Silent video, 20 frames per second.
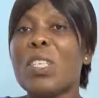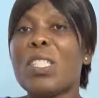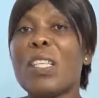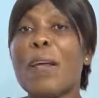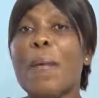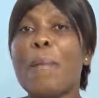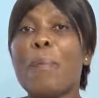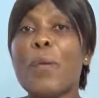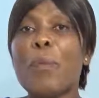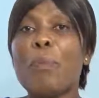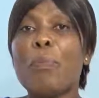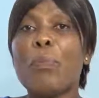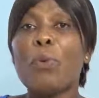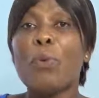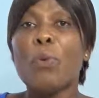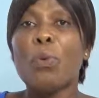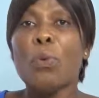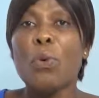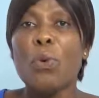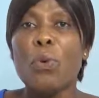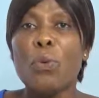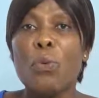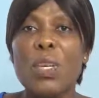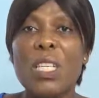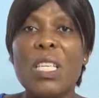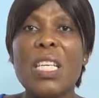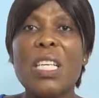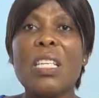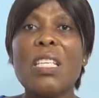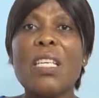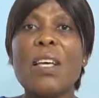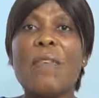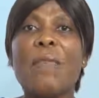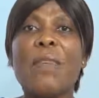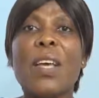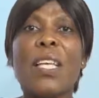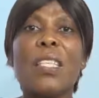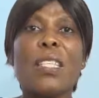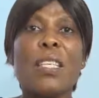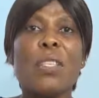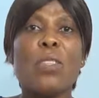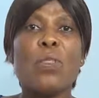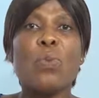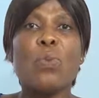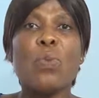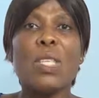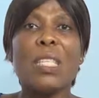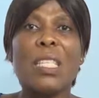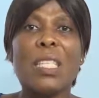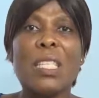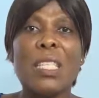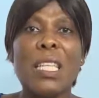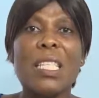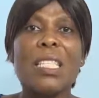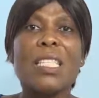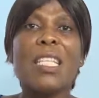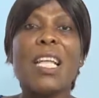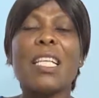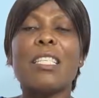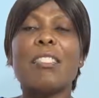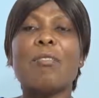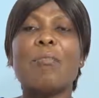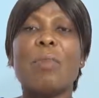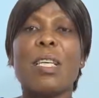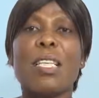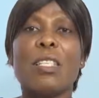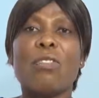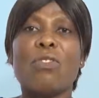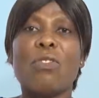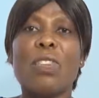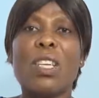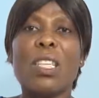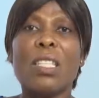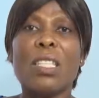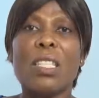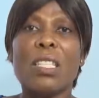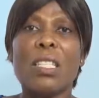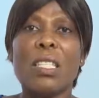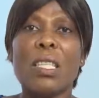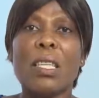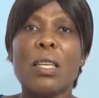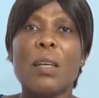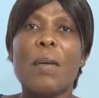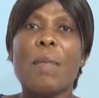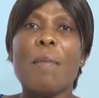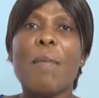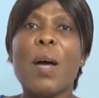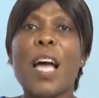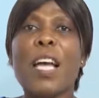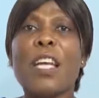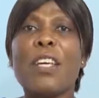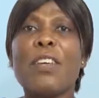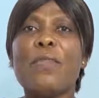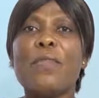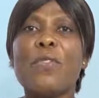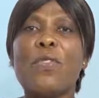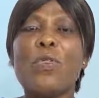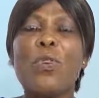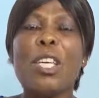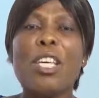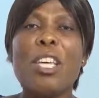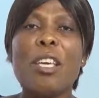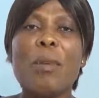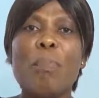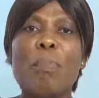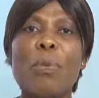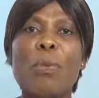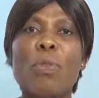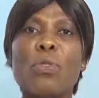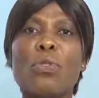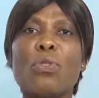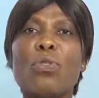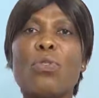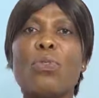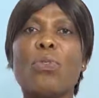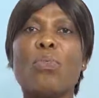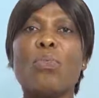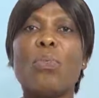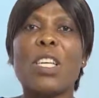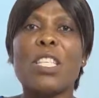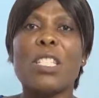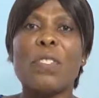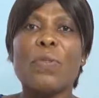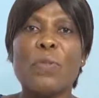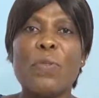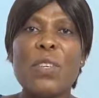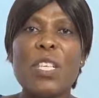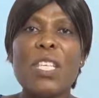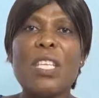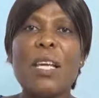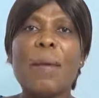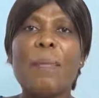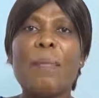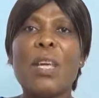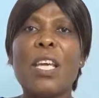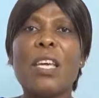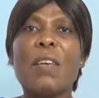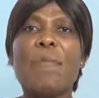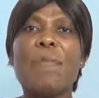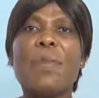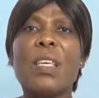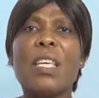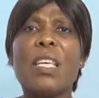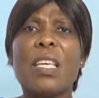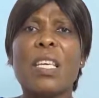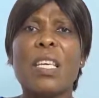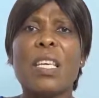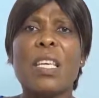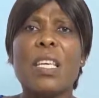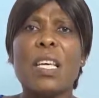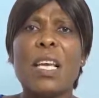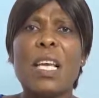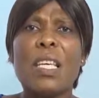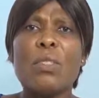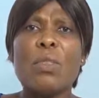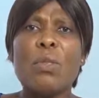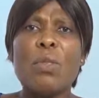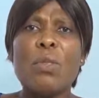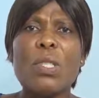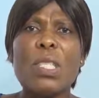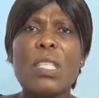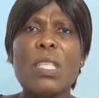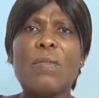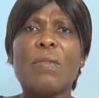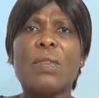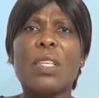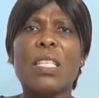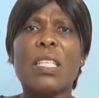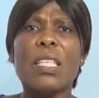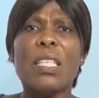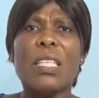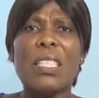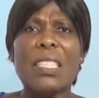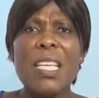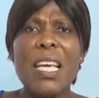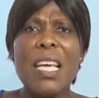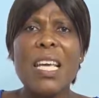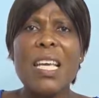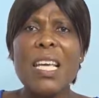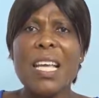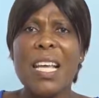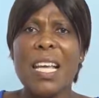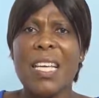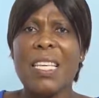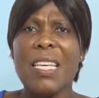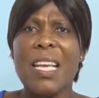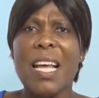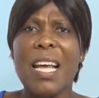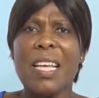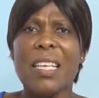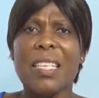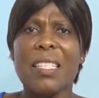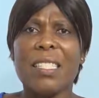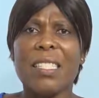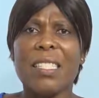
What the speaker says: some people, within the first 6 weeks, they start menstruating. But if you keep on to breastfeed the baby exclusively, day and night,